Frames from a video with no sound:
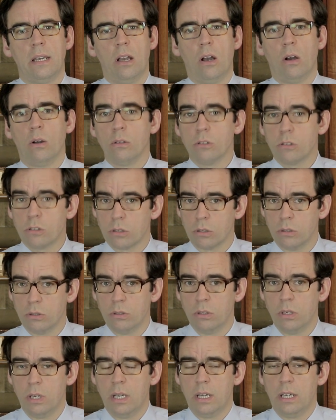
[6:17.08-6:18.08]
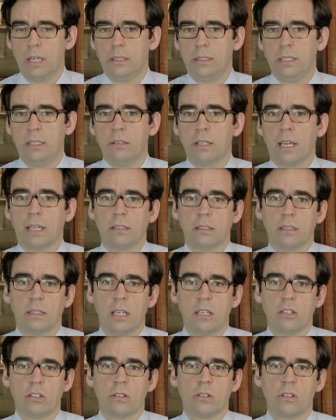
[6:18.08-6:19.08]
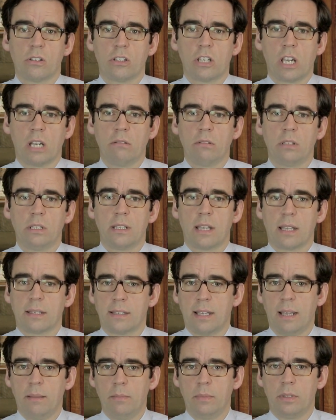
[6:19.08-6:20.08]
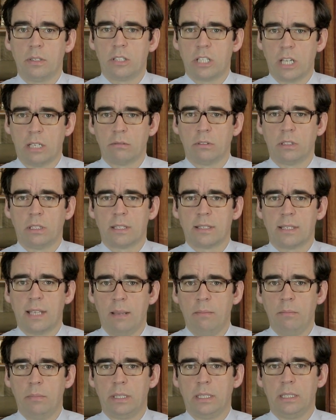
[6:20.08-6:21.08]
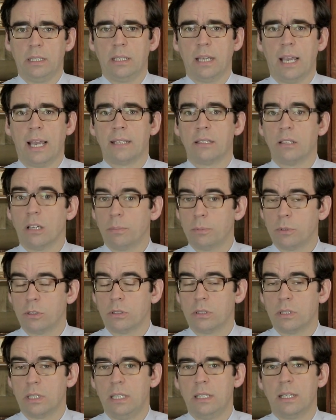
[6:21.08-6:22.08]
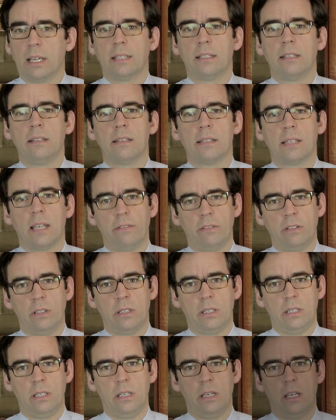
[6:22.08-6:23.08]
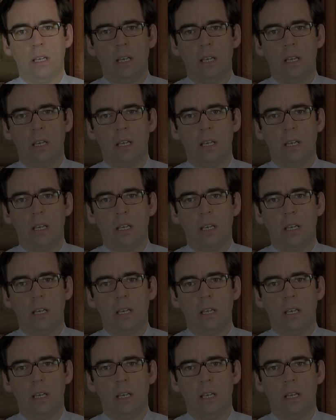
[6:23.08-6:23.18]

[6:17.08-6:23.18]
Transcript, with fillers: Also, the United Nations General Assembly adopted in 1970